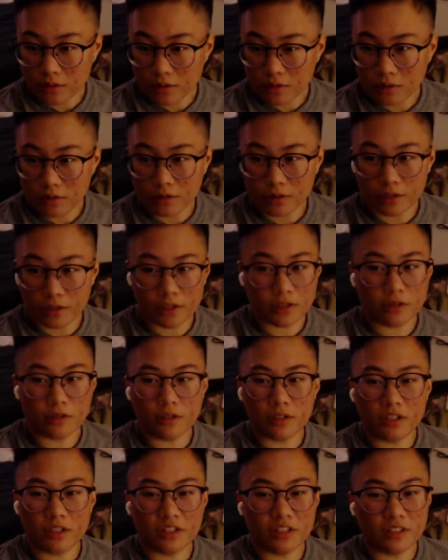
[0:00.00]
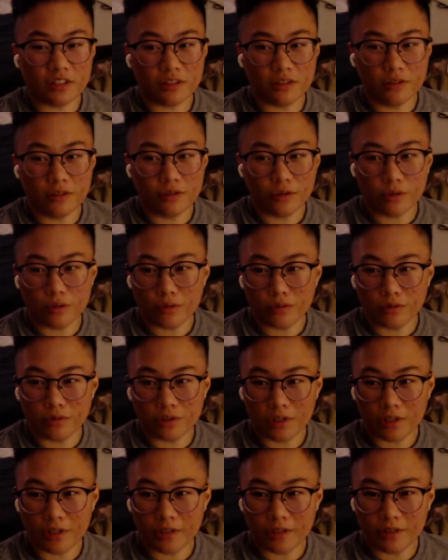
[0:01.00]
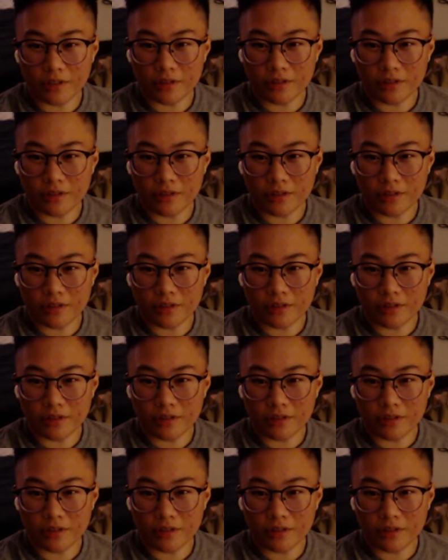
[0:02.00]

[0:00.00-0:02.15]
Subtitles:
Okay, I think those are like